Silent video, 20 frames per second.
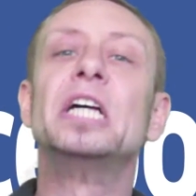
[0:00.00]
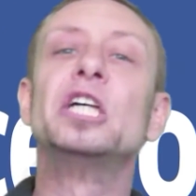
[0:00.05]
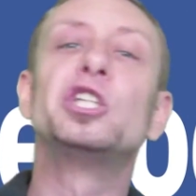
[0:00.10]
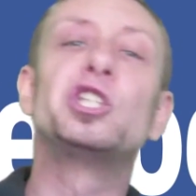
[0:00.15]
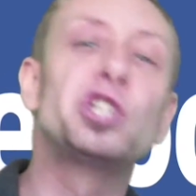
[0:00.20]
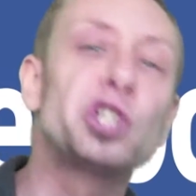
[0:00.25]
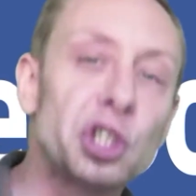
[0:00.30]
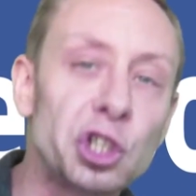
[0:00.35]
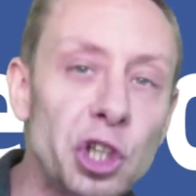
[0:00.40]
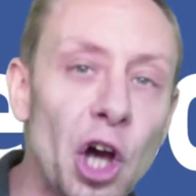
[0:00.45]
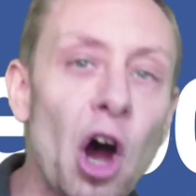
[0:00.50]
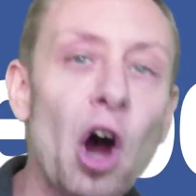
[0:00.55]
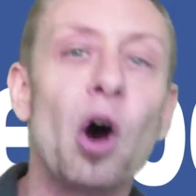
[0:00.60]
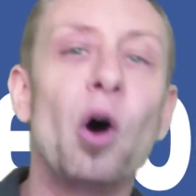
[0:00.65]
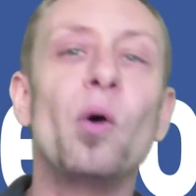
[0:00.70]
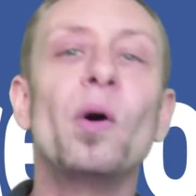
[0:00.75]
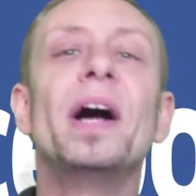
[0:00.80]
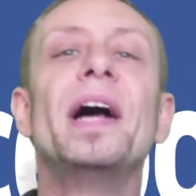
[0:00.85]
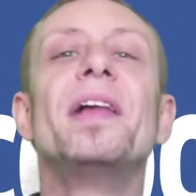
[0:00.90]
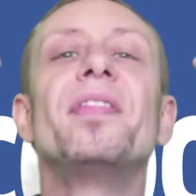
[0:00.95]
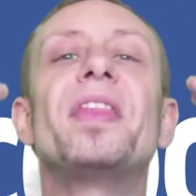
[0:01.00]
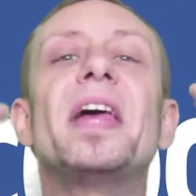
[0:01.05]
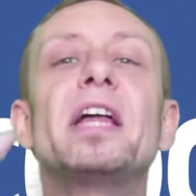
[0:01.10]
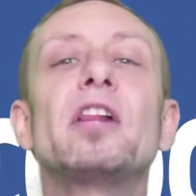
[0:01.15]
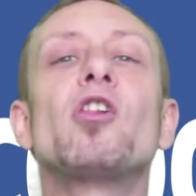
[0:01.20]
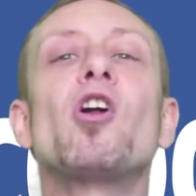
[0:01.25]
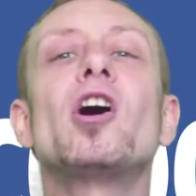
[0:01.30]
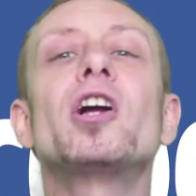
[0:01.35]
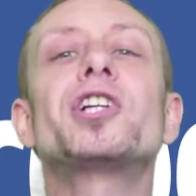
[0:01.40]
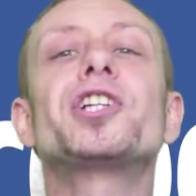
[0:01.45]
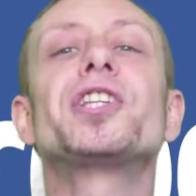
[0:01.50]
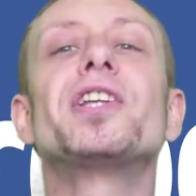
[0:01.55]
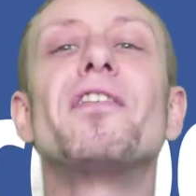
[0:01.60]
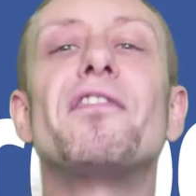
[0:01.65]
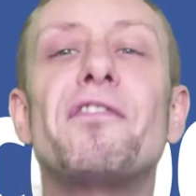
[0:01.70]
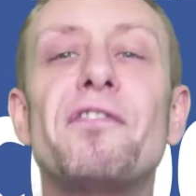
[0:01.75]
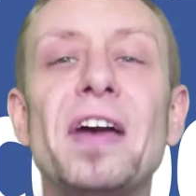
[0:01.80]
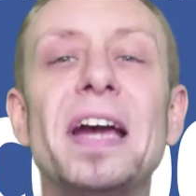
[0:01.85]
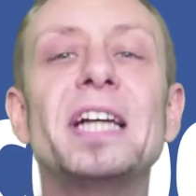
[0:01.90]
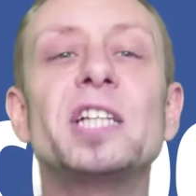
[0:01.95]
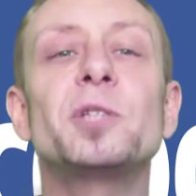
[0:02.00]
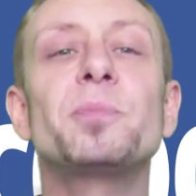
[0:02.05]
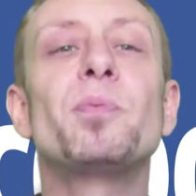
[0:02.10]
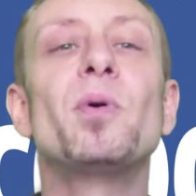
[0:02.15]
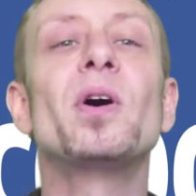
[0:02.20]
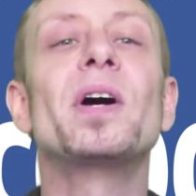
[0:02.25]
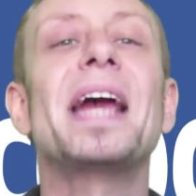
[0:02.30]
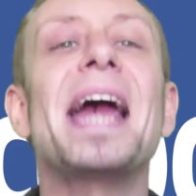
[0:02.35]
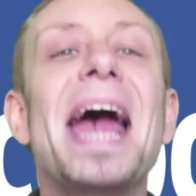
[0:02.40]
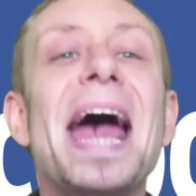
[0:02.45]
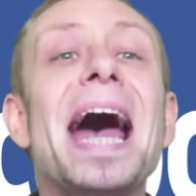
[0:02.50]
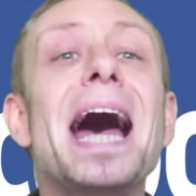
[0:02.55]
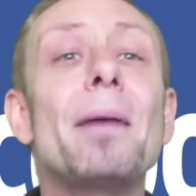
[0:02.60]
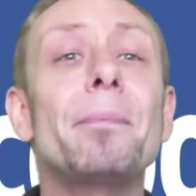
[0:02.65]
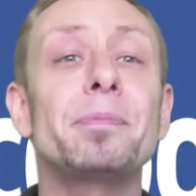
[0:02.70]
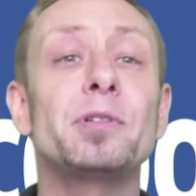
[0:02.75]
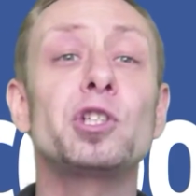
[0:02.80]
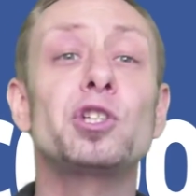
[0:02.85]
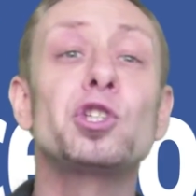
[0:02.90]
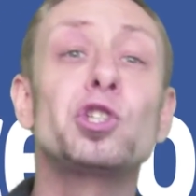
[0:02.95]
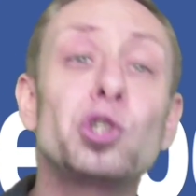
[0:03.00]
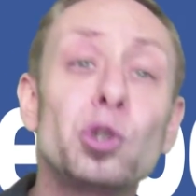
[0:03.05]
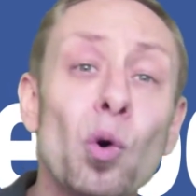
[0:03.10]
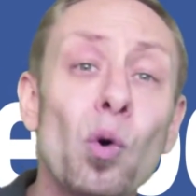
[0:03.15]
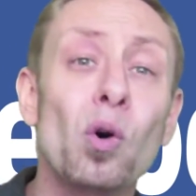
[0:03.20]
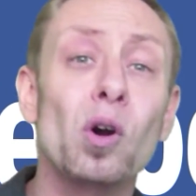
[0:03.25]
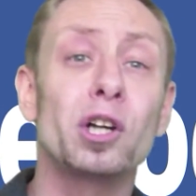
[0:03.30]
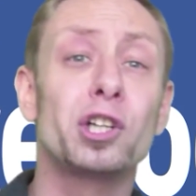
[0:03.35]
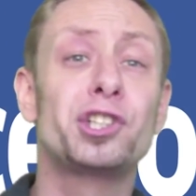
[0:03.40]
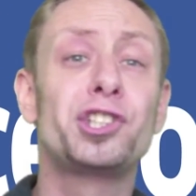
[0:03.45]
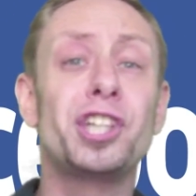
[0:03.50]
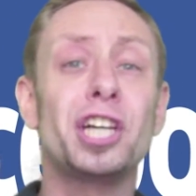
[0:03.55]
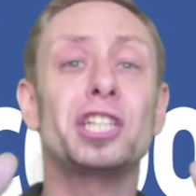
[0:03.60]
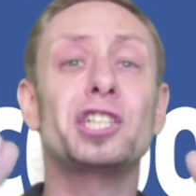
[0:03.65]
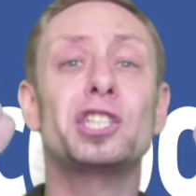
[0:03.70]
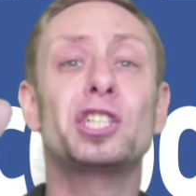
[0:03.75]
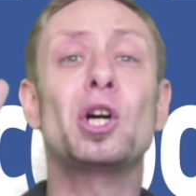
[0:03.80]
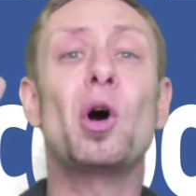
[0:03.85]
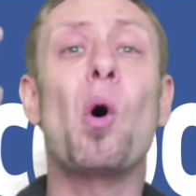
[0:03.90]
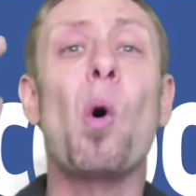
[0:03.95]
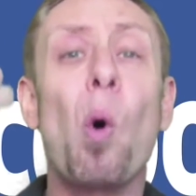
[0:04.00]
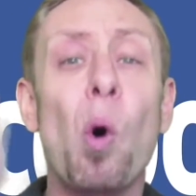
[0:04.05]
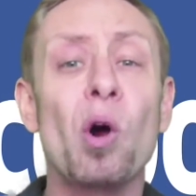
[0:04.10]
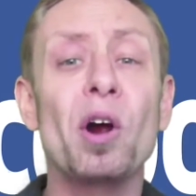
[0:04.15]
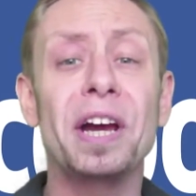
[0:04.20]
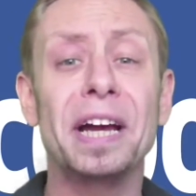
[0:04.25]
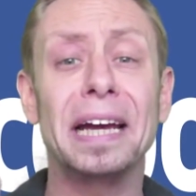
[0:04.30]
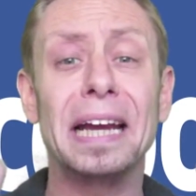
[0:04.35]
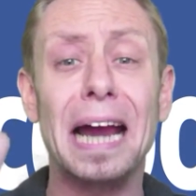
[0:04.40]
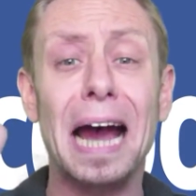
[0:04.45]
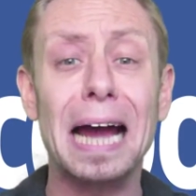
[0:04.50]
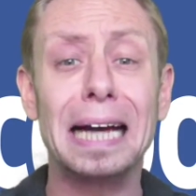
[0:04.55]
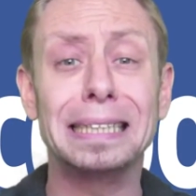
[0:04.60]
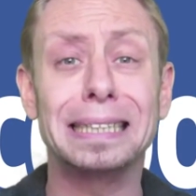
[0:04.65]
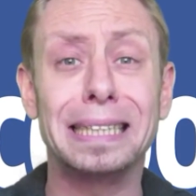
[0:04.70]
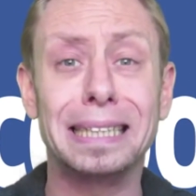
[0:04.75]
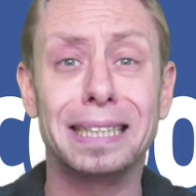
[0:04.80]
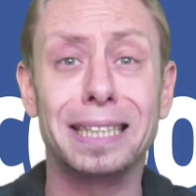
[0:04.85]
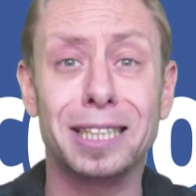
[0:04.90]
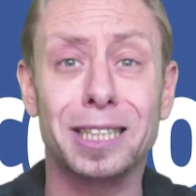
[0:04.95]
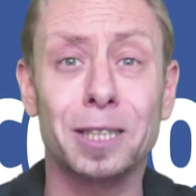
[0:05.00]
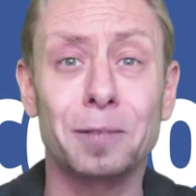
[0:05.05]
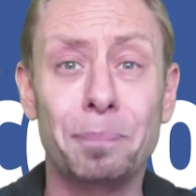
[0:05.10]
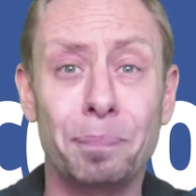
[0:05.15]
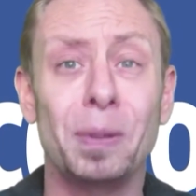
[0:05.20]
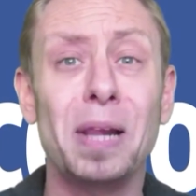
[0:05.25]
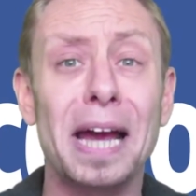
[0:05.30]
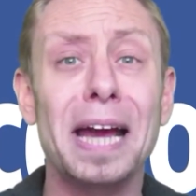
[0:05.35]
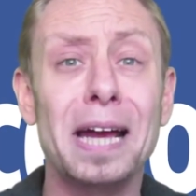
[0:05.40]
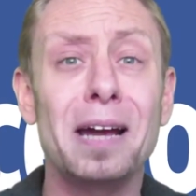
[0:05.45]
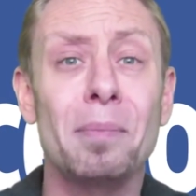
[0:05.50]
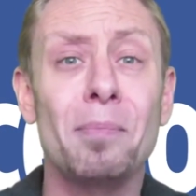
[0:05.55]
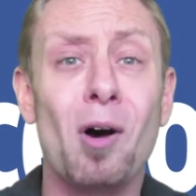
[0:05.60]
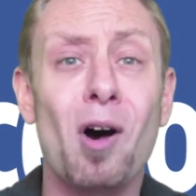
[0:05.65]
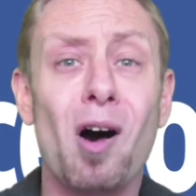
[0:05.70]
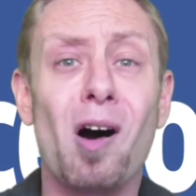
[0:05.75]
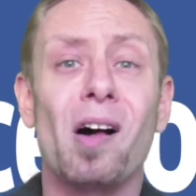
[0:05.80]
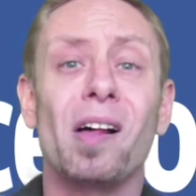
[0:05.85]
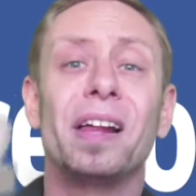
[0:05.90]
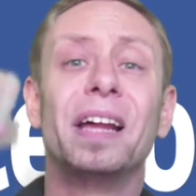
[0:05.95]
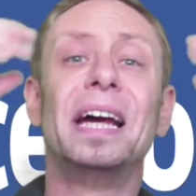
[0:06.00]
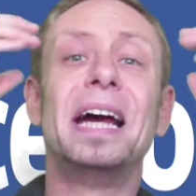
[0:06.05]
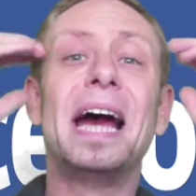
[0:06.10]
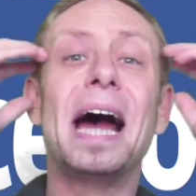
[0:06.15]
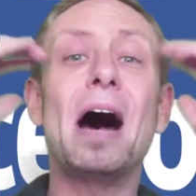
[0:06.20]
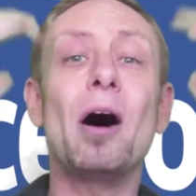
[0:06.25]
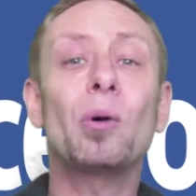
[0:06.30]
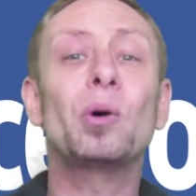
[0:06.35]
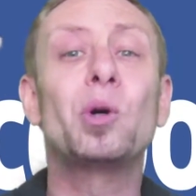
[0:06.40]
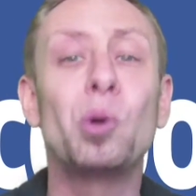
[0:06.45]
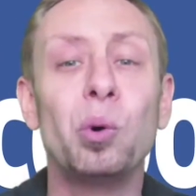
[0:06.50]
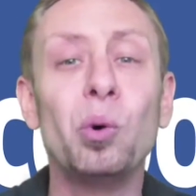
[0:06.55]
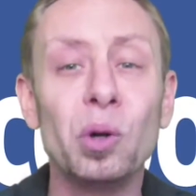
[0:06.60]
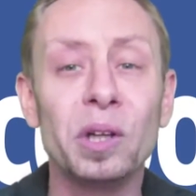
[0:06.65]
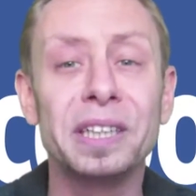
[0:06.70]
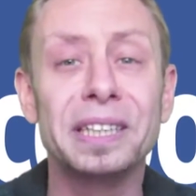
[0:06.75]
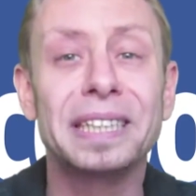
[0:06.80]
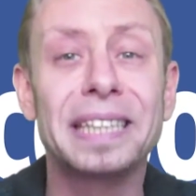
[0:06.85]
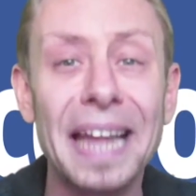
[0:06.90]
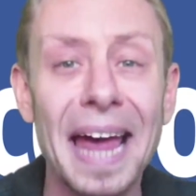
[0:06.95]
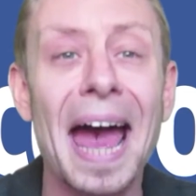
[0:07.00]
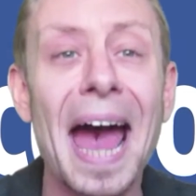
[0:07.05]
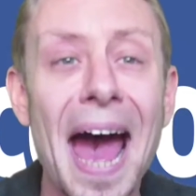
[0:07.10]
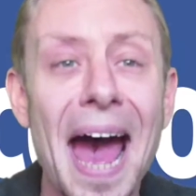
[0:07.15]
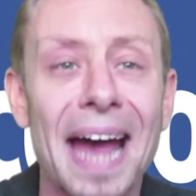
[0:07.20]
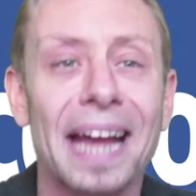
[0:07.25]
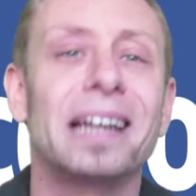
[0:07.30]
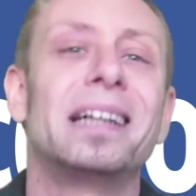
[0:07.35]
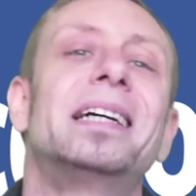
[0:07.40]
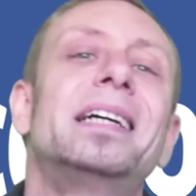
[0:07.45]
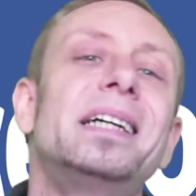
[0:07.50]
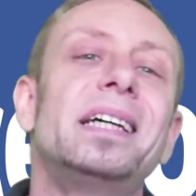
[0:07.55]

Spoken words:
So they launched the Facebook App Store just to organize and display them all. How cool is that?